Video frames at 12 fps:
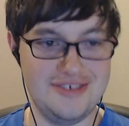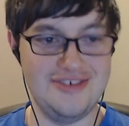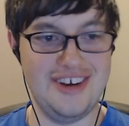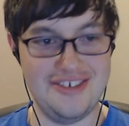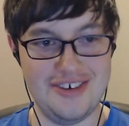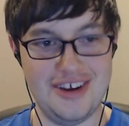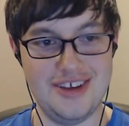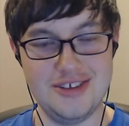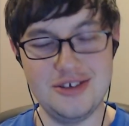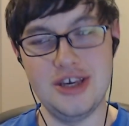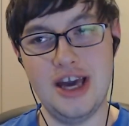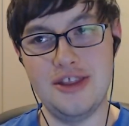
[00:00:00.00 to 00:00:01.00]
right, right.
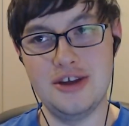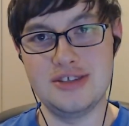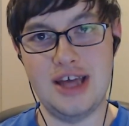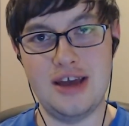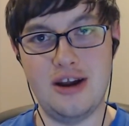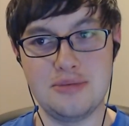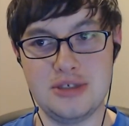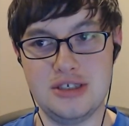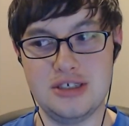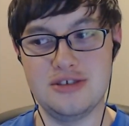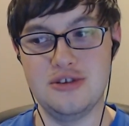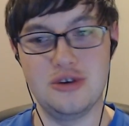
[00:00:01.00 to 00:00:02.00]
So yeah, there's that option.
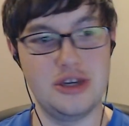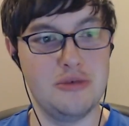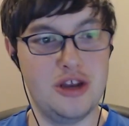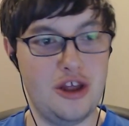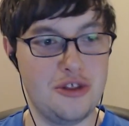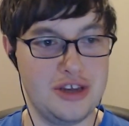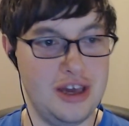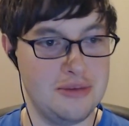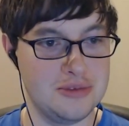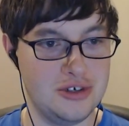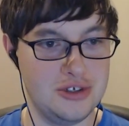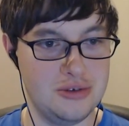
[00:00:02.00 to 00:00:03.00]
Just look at what other
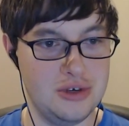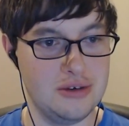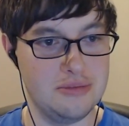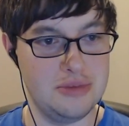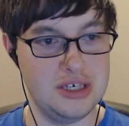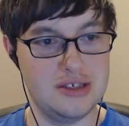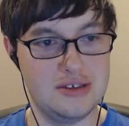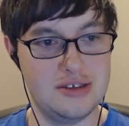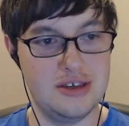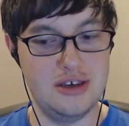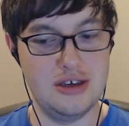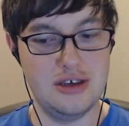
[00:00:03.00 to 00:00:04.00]
games are doing because
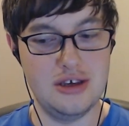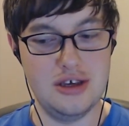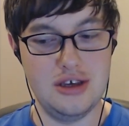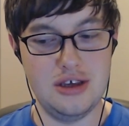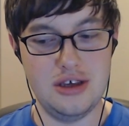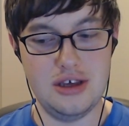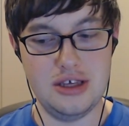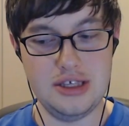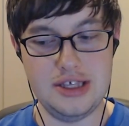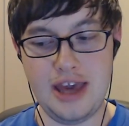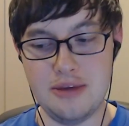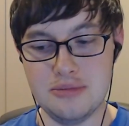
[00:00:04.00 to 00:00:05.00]

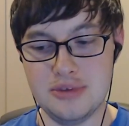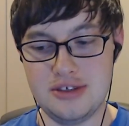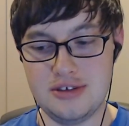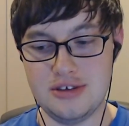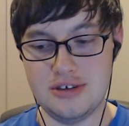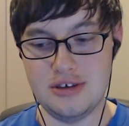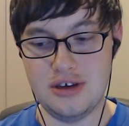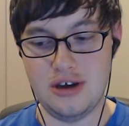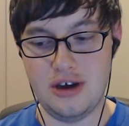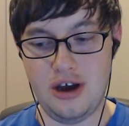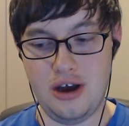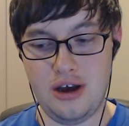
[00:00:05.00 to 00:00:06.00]
games
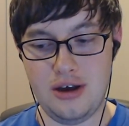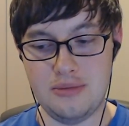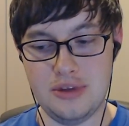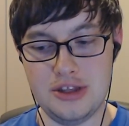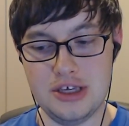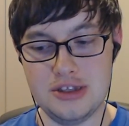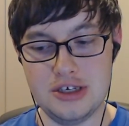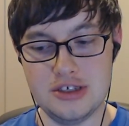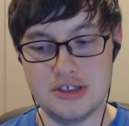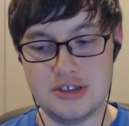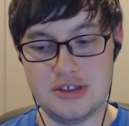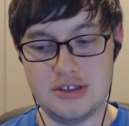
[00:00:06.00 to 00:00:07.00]

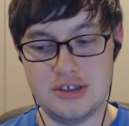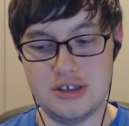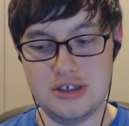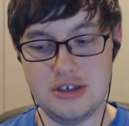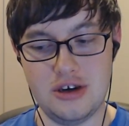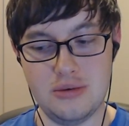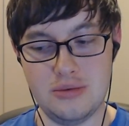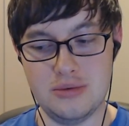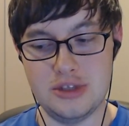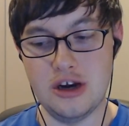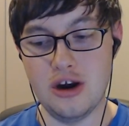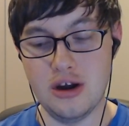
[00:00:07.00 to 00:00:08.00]
there's
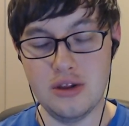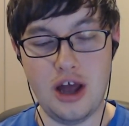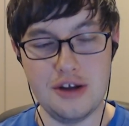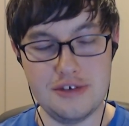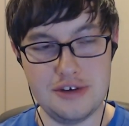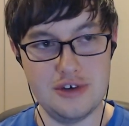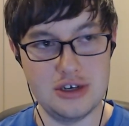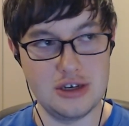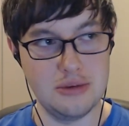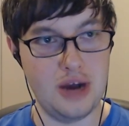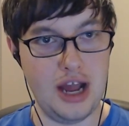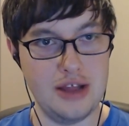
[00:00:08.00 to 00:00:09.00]
there are a lot of different
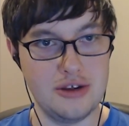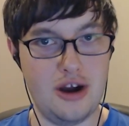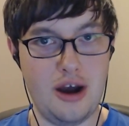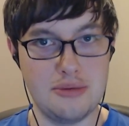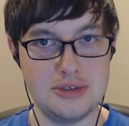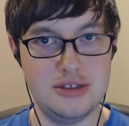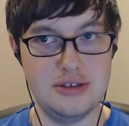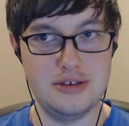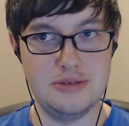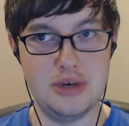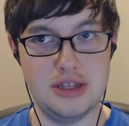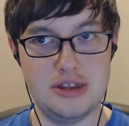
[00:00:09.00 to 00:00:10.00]
compiler options,
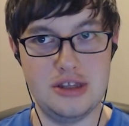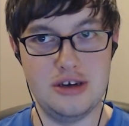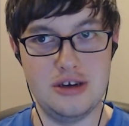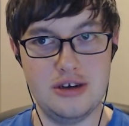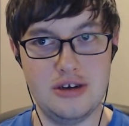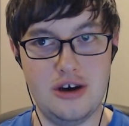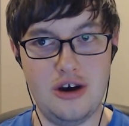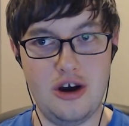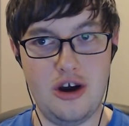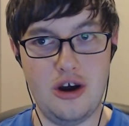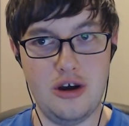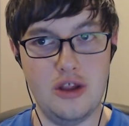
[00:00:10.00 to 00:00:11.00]
but there
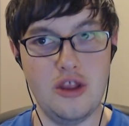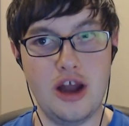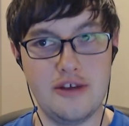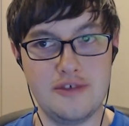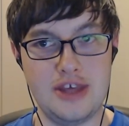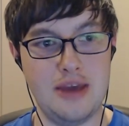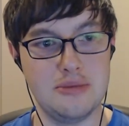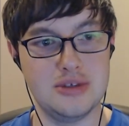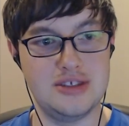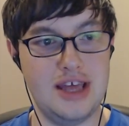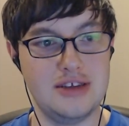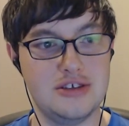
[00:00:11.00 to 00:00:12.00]
a lot of games
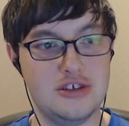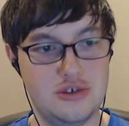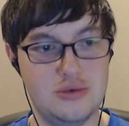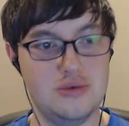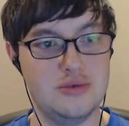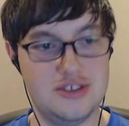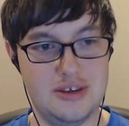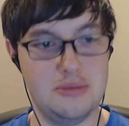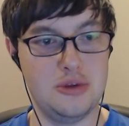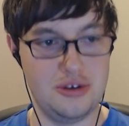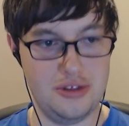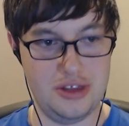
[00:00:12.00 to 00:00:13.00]
tend to do
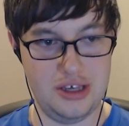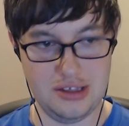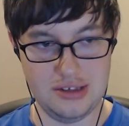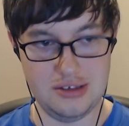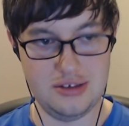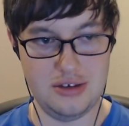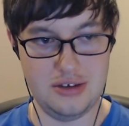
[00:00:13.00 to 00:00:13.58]
similar things. So